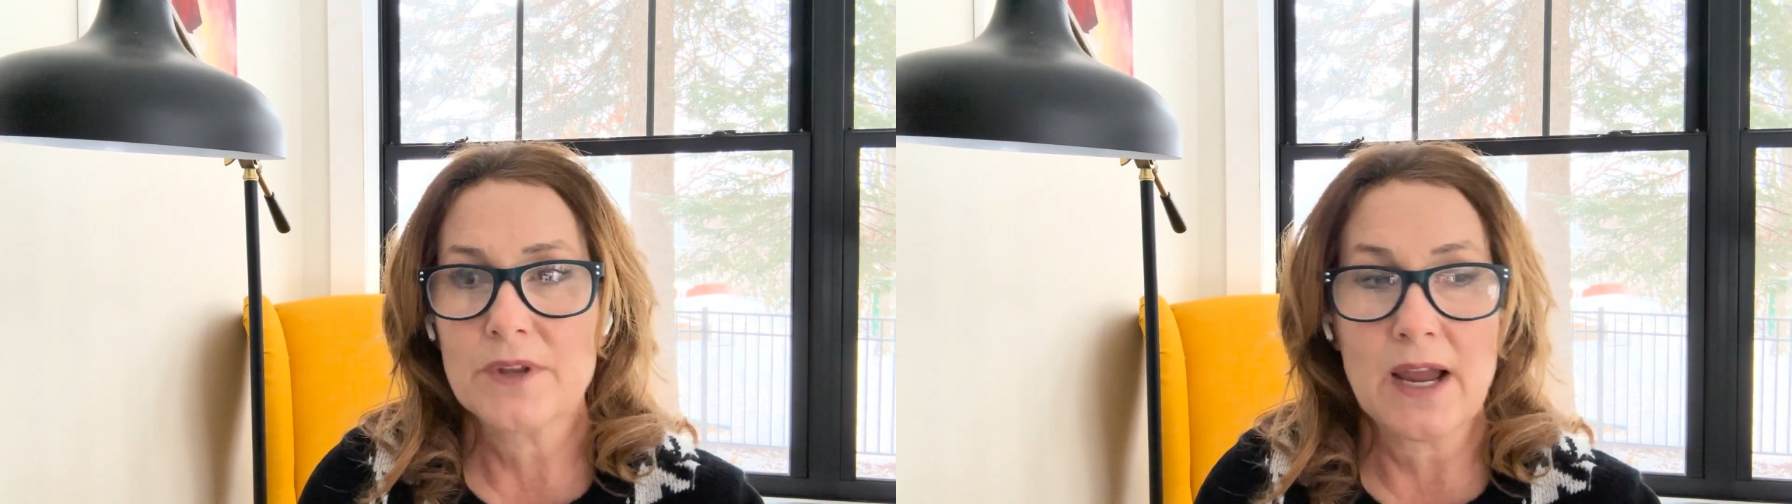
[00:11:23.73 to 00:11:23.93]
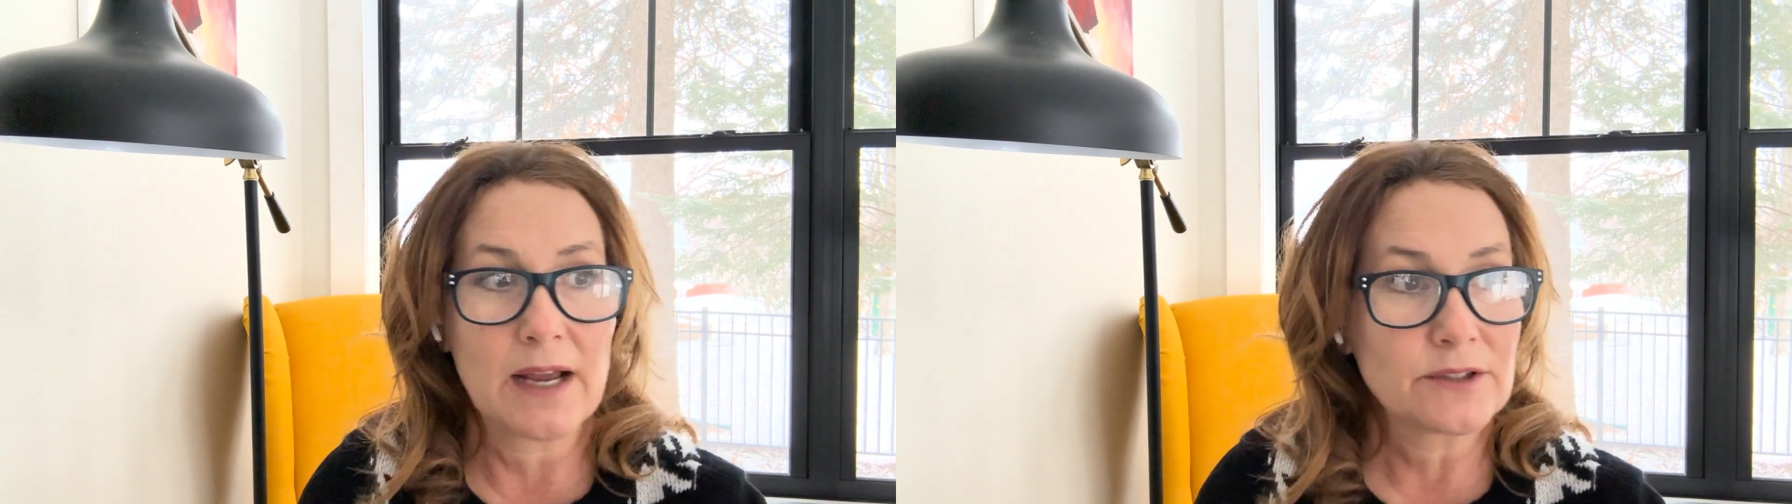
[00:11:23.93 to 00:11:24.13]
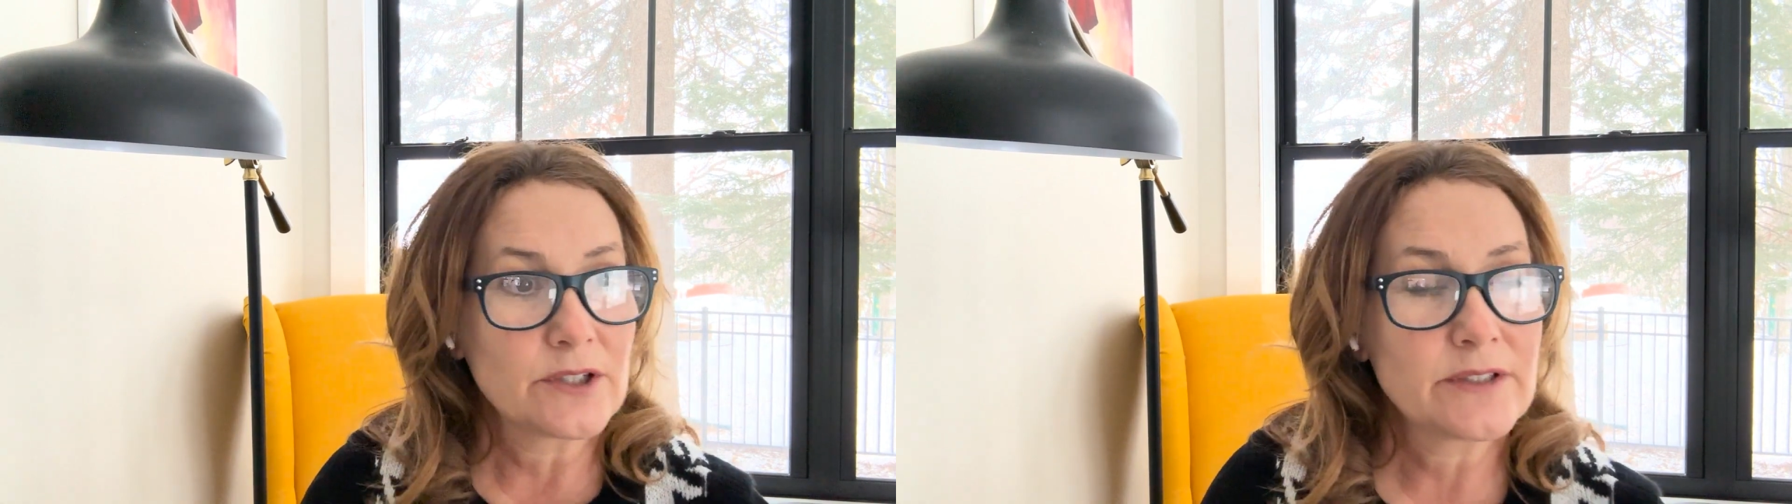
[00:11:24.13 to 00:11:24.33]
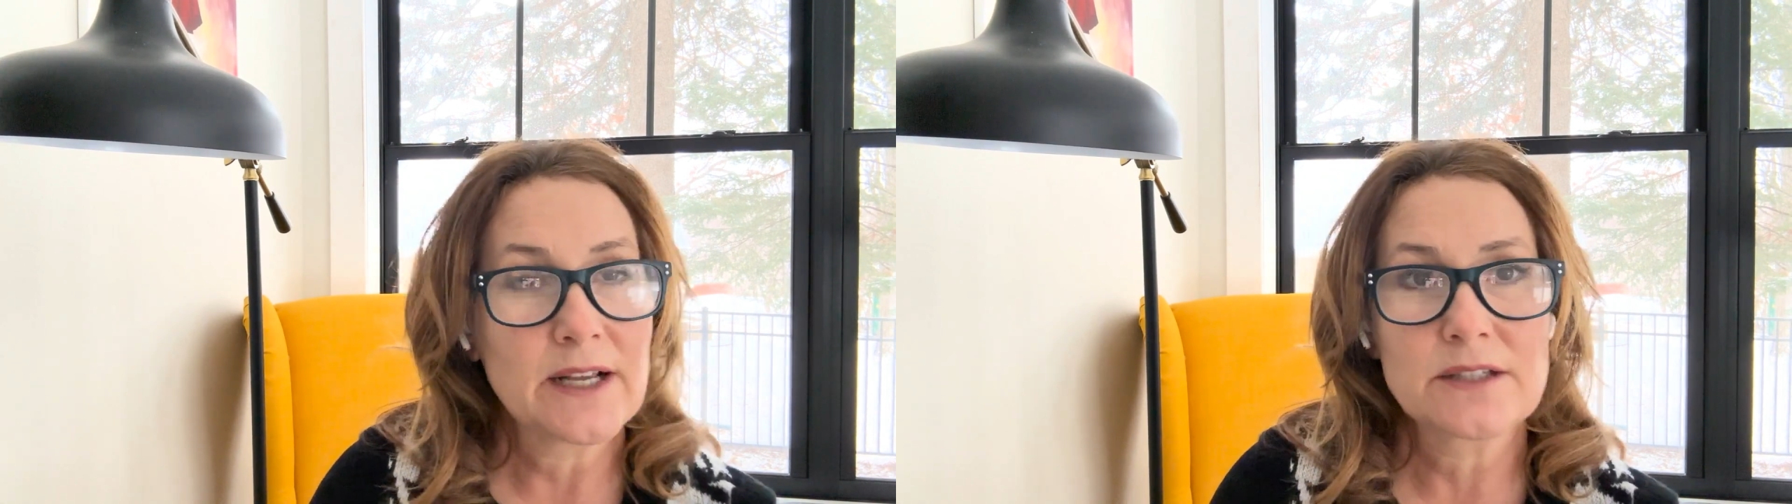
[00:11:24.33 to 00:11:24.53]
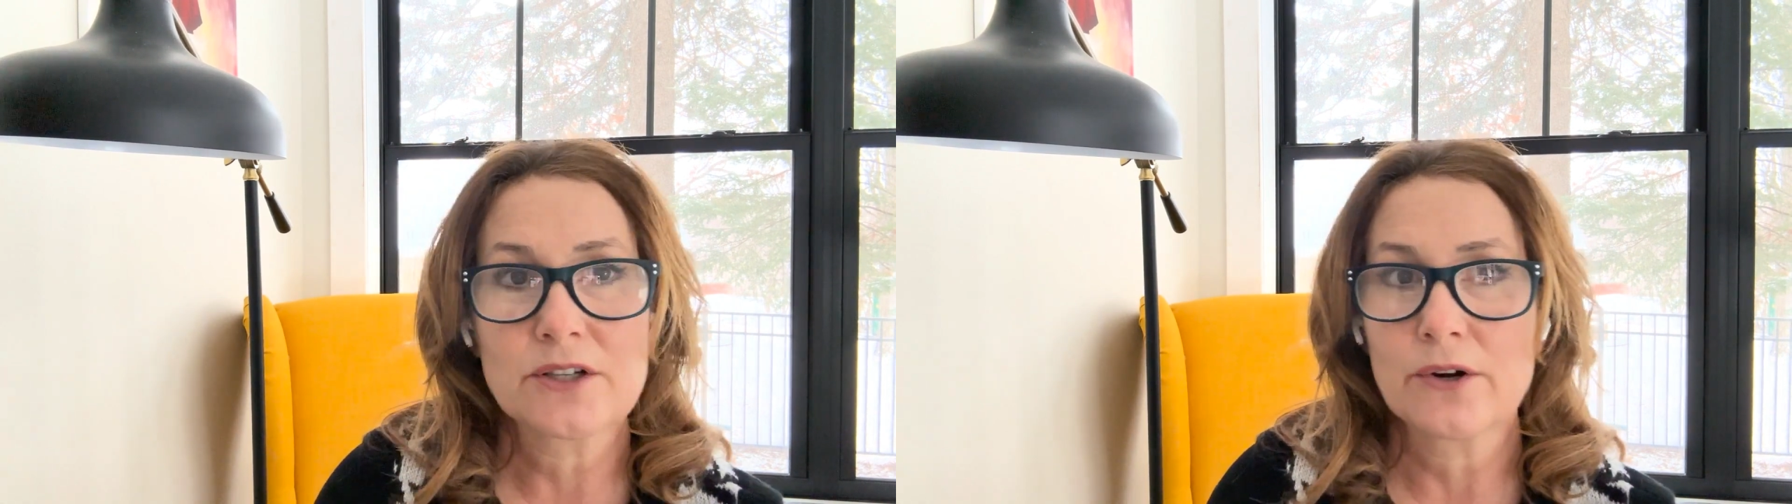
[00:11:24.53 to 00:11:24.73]
at their
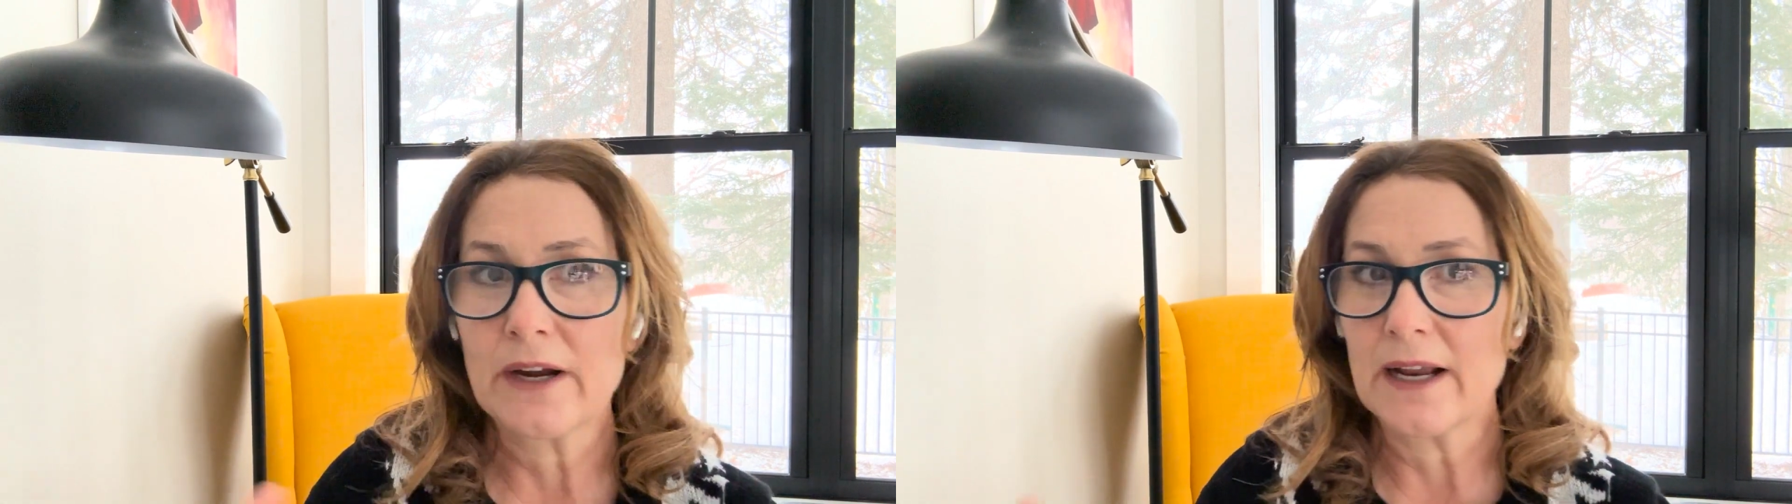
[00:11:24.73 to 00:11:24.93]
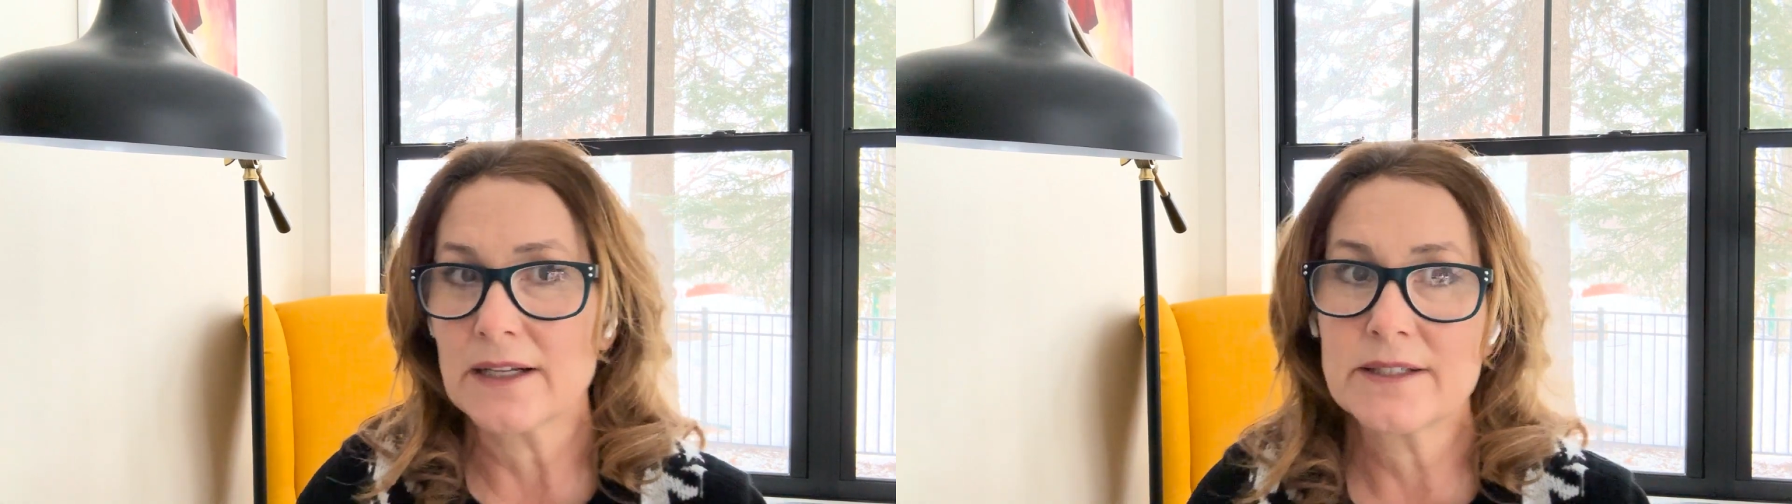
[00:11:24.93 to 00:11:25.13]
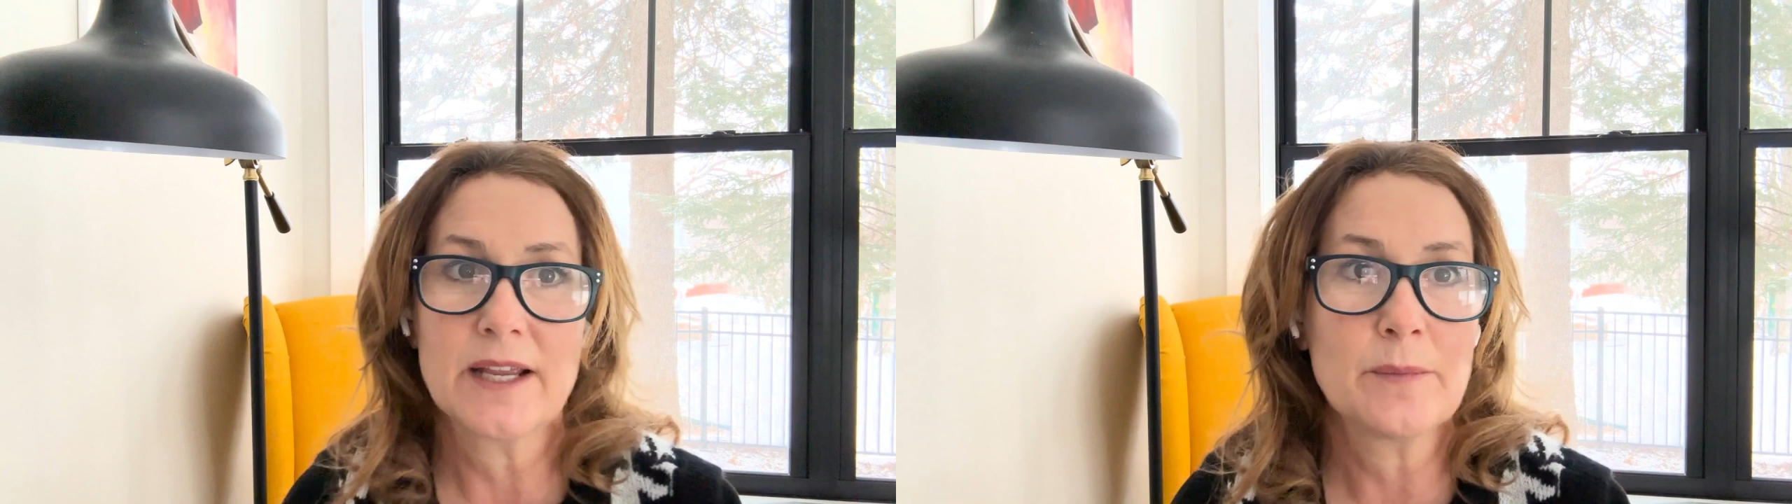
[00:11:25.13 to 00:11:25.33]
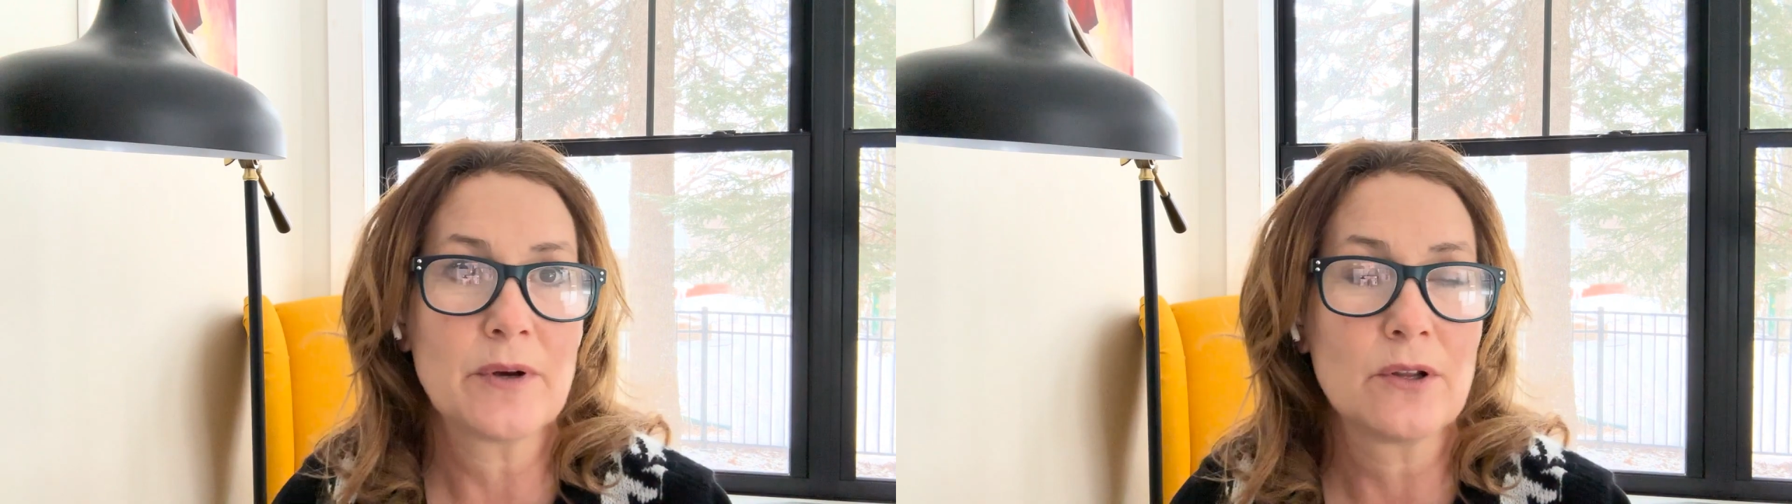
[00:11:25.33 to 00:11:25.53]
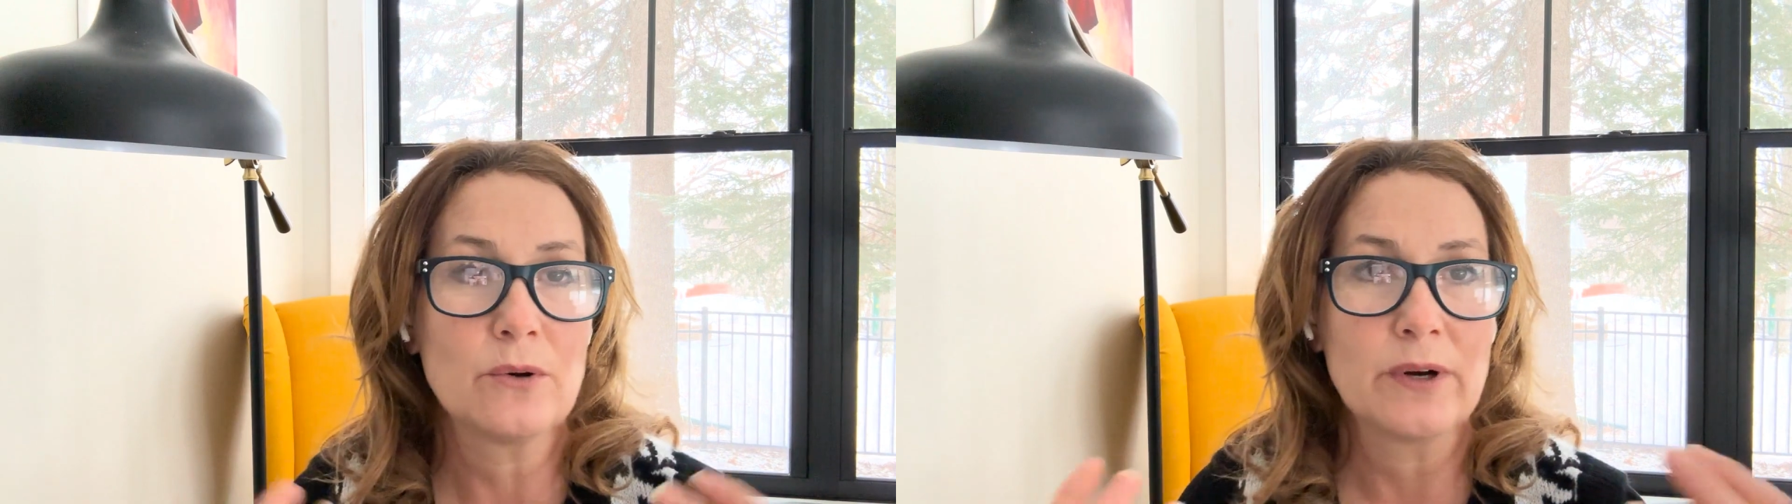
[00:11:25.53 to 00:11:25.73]
desk or at a
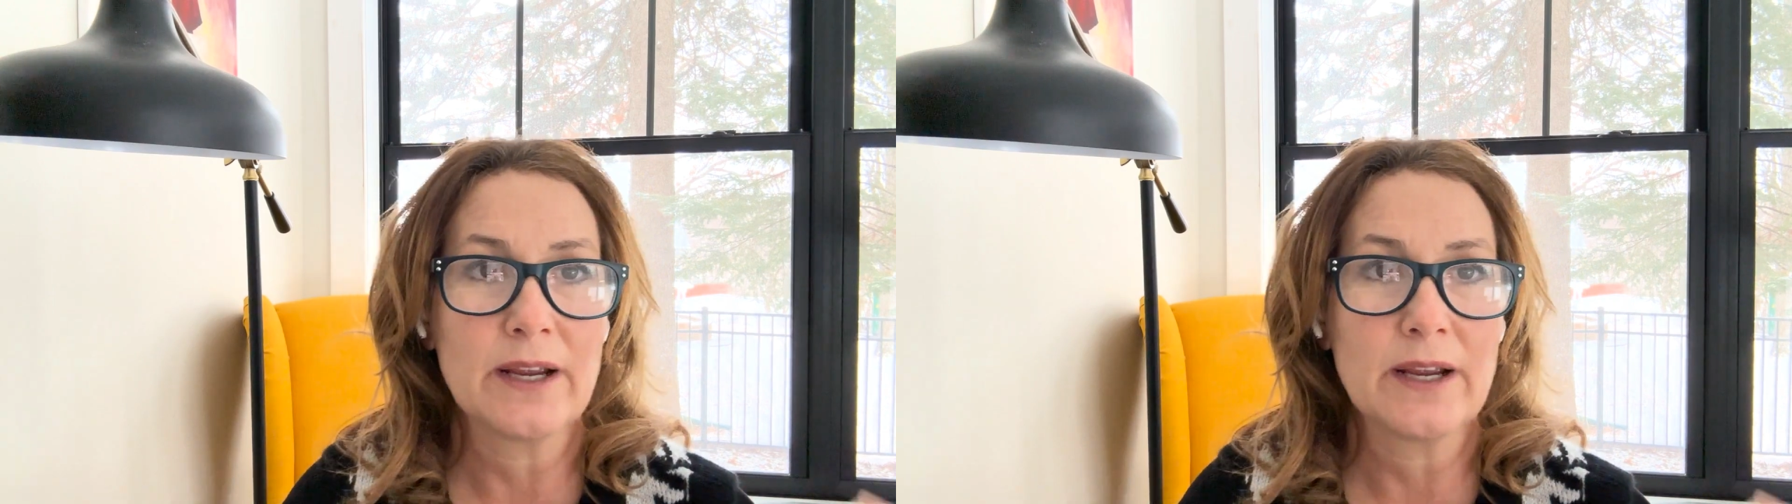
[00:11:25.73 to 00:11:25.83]
table or